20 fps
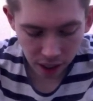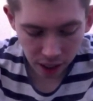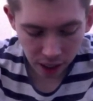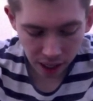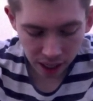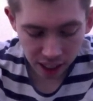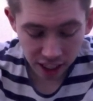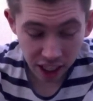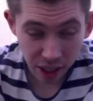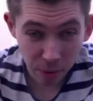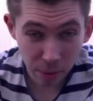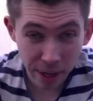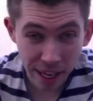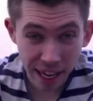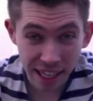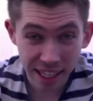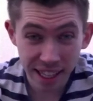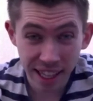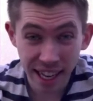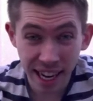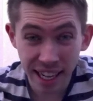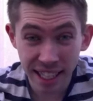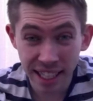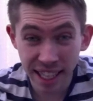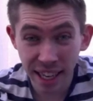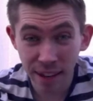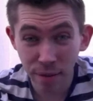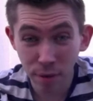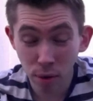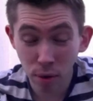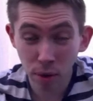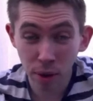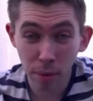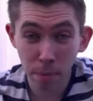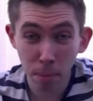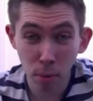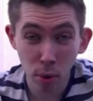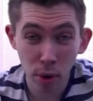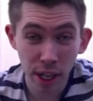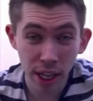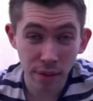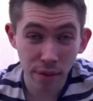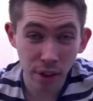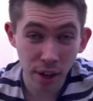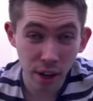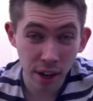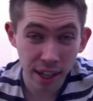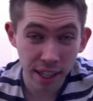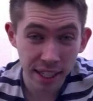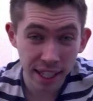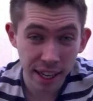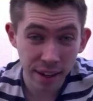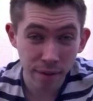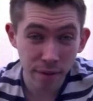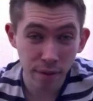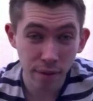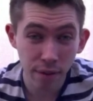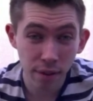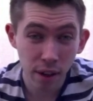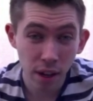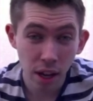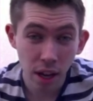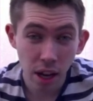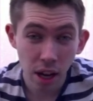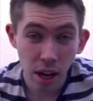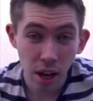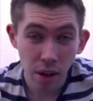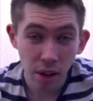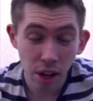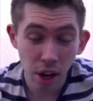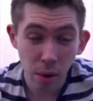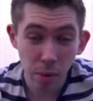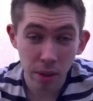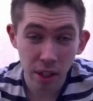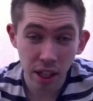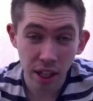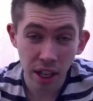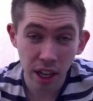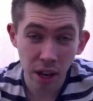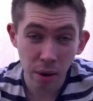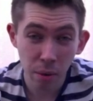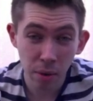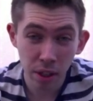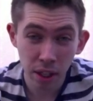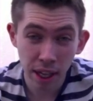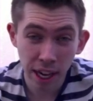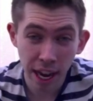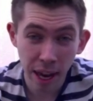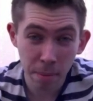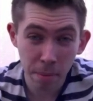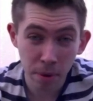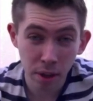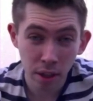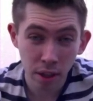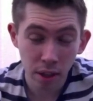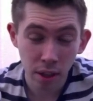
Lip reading: And until we get to the 18th or the morning of the 19th, no one's going to know what's going to happen.